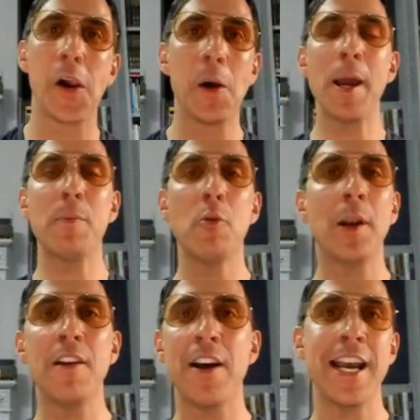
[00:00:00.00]
People
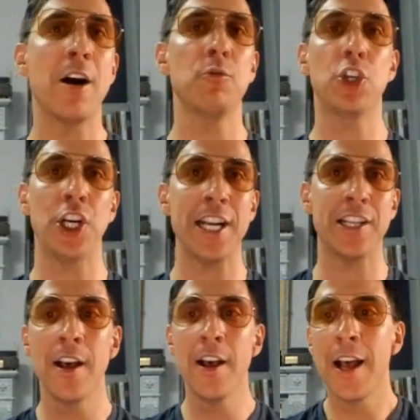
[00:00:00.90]
believe any old shit.
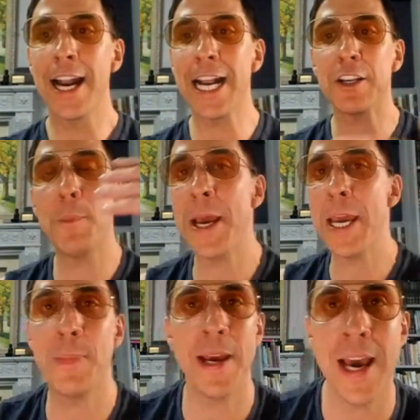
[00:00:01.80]
And as for
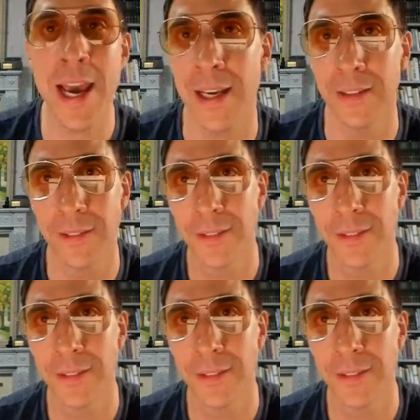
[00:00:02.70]
PPE,